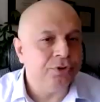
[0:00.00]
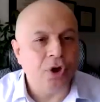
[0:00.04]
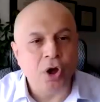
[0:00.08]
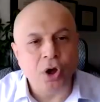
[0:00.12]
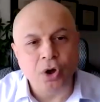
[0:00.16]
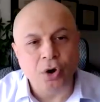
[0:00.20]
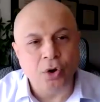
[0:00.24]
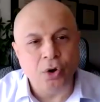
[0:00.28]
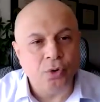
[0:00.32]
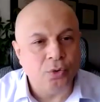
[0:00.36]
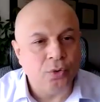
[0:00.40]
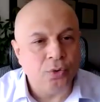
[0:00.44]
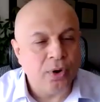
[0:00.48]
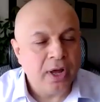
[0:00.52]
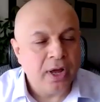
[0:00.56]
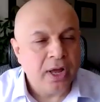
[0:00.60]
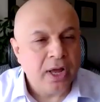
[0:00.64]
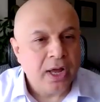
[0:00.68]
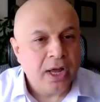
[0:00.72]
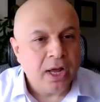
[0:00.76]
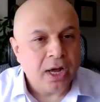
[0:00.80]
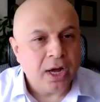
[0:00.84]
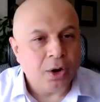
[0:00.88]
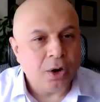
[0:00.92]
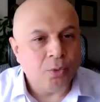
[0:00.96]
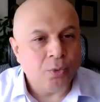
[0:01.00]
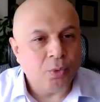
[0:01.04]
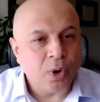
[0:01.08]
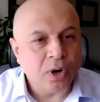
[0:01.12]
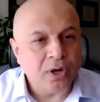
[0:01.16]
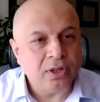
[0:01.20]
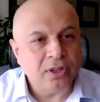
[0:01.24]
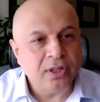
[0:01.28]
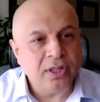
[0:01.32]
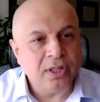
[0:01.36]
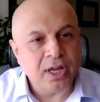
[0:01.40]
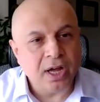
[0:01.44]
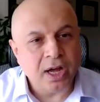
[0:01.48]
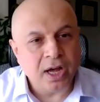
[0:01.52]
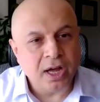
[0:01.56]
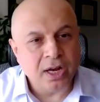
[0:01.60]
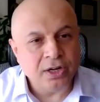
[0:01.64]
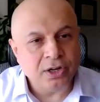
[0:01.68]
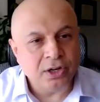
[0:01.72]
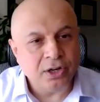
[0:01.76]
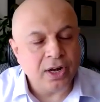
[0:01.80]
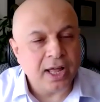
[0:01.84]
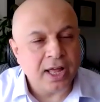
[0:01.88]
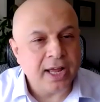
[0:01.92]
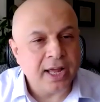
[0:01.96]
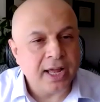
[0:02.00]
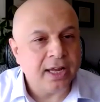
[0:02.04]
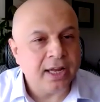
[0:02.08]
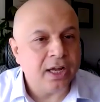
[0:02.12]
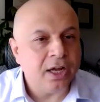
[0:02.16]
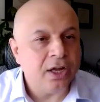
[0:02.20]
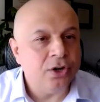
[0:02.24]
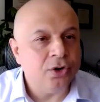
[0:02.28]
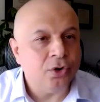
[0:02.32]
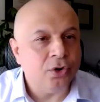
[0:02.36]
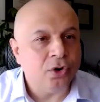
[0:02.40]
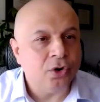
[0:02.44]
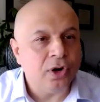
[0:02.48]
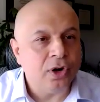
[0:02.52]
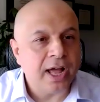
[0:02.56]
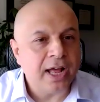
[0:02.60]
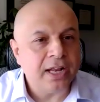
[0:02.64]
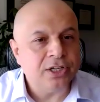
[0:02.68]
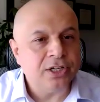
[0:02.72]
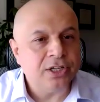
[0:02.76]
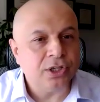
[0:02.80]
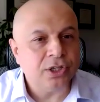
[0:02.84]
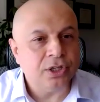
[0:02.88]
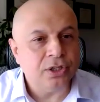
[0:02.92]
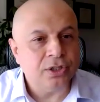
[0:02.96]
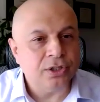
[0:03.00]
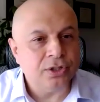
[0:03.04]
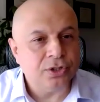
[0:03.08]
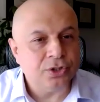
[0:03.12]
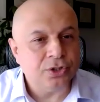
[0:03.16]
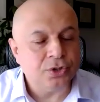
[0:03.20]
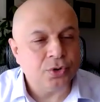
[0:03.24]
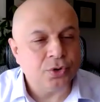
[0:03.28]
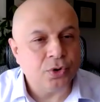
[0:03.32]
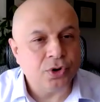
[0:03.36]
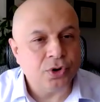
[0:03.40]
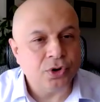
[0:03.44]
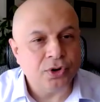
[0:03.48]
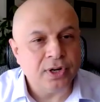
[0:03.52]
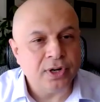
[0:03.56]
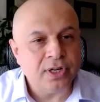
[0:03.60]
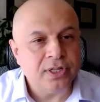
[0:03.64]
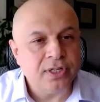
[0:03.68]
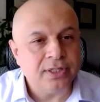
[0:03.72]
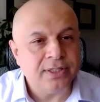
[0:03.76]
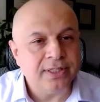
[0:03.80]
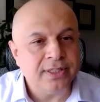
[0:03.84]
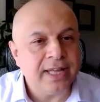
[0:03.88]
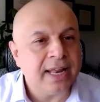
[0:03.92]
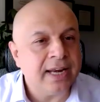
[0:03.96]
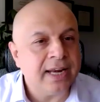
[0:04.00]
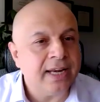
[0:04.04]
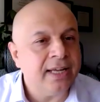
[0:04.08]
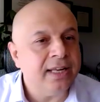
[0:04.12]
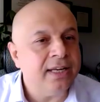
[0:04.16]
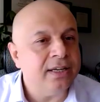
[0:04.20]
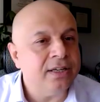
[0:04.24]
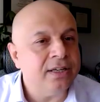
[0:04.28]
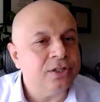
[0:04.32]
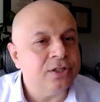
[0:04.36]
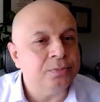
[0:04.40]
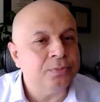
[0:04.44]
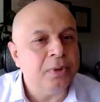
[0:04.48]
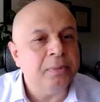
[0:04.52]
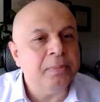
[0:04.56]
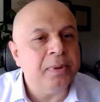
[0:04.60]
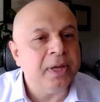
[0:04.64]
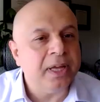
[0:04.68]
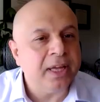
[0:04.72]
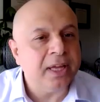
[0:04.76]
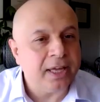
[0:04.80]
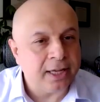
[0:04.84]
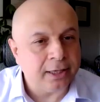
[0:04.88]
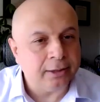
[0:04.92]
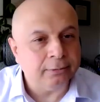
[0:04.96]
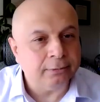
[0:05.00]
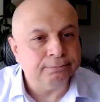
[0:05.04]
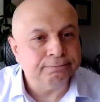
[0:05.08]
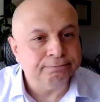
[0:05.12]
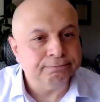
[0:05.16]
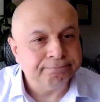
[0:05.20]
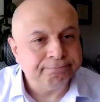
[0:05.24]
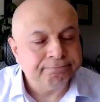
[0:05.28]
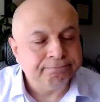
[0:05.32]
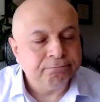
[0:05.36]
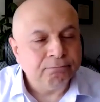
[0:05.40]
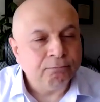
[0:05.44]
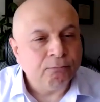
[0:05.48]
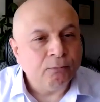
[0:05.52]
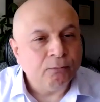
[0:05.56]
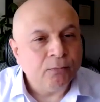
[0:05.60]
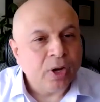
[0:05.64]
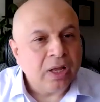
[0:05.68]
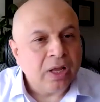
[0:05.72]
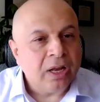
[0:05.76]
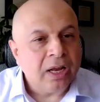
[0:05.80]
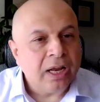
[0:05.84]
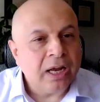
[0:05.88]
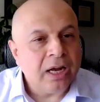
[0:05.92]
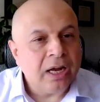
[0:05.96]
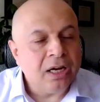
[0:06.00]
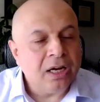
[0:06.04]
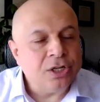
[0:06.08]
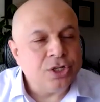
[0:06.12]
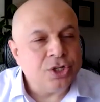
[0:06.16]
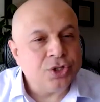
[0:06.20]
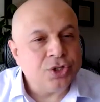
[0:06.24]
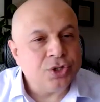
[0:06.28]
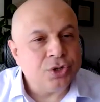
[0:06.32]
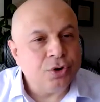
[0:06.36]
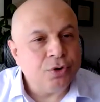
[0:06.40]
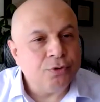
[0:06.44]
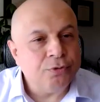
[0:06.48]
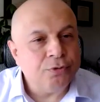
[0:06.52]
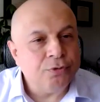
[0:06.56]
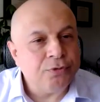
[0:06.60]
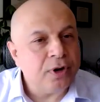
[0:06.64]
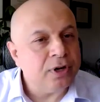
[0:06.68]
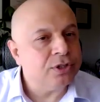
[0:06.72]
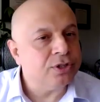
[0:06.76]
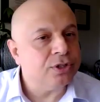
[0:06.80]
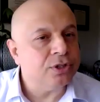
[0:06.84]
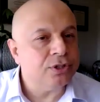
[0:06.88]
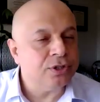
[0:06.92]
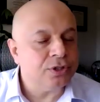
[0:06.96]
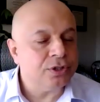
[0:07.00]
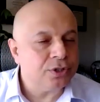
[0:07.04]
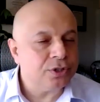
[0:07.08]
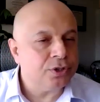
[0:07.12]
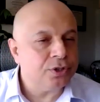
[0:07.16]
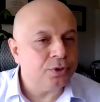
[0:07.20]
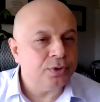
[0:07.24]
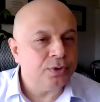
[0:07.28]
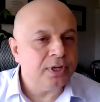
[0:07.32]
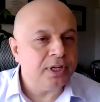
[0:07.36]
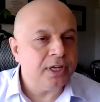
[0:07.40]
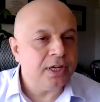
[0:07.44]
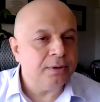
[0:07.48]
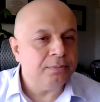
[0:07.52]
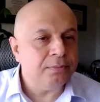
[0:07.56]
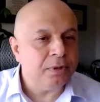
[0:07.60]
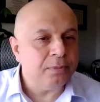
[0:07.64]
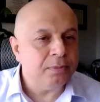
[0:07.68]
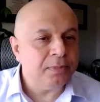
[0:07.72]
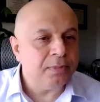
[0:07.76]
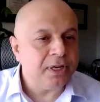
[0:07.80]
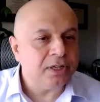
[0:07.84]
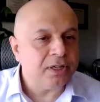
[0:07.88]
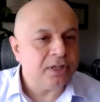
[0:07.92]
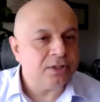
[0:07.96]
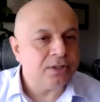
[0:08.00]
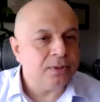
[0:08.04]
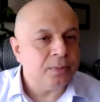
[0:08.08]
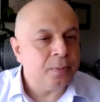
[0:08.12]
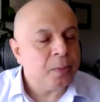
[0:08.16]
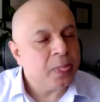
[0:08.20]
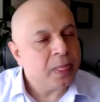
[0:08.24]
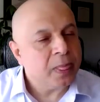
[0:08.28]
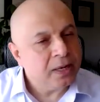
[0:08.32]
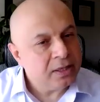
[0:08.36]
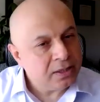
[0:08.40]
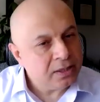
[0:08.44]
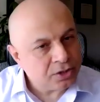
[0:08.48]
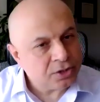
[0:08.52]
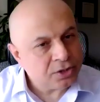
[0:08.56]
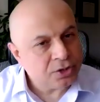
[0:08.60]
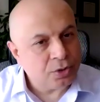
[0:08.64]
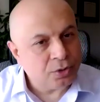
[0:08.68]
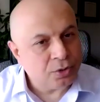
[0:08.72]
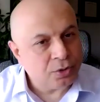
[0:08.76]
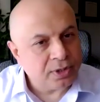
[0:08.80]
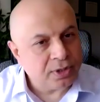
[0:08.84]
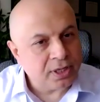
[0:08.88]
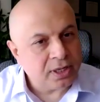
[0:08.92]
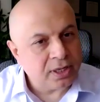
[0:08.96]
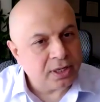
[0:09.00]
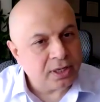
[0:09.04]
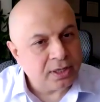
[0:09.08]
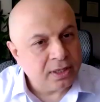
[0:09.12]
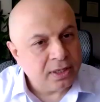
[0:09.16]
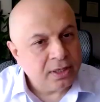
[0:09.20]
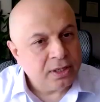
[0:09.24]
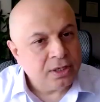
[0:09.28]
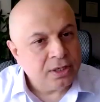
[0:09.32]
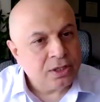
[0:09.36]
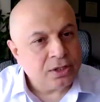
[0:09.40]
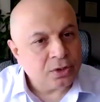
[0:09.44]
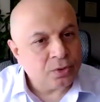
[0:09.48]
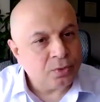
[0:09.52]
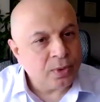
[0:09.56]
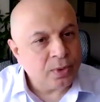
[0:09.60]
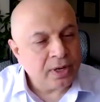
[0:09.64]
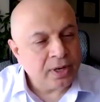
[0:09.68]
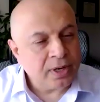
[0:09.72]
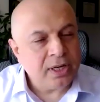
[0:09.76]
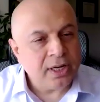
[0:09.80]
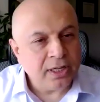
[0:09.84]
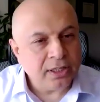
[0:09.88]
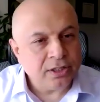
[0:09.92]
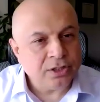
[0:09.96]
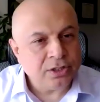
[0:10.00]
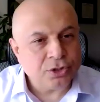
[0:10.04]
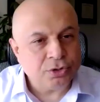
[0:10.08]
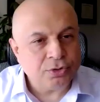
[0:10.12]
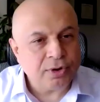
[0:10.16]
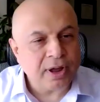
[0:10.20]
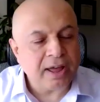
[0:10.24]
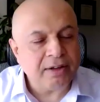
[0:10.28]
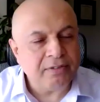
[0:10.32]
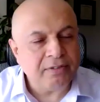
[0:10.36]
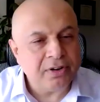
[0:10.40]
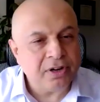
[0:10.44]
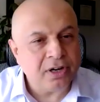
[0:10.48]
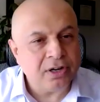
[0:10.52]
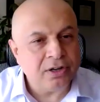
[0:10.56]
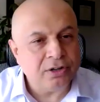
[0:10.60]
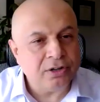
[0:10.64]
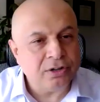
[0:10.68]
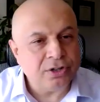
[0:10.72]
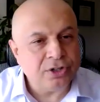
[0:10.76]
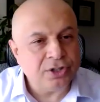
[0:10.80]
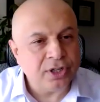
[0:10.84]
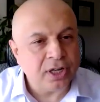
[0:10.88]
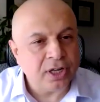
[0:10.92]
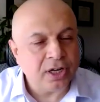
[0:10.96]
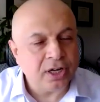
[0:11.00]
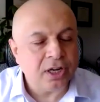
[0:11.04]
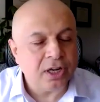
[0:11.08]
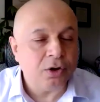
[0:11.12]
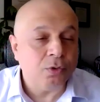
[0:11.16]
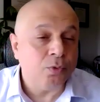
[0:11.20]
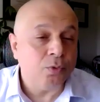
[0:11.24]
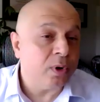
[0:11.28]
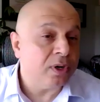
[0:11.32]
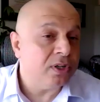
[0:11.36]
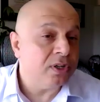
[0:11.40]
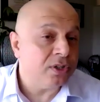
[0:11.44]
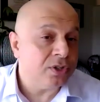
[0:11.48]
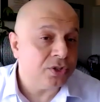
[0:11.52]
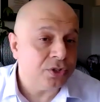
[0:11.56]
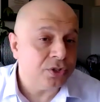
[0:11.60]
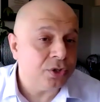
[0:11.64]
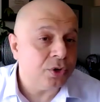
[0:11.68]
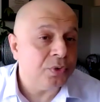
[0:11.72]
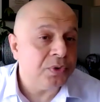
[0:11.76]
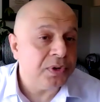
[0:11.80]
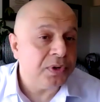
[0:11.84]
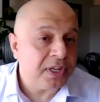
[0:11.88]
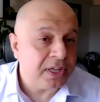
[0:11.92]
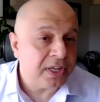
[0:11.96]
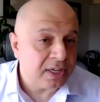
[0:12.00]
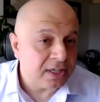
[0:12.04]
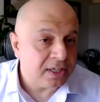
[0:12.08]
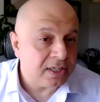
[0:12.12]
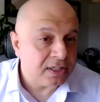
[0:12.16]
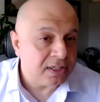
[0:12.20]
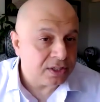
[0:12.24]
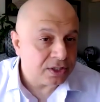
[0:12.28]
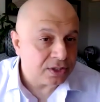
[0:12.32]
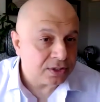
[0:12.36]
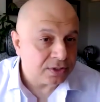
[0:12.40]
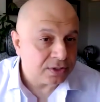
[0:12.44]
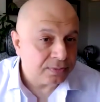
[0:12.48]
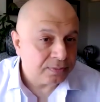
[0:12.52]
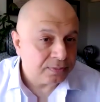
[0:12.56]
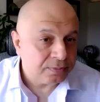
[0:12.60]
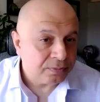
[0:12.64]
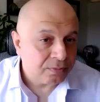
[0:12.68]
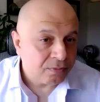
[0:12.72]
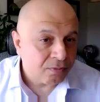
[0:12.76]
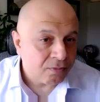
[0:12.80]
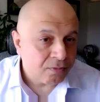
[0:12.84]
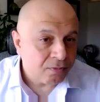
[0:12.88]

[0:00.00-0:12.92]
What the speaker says: to know what the underlying neurological disorder is that it is mimicking. So functional dystonia mimics dystonia, so one needs to have an understanding of what dystonia is.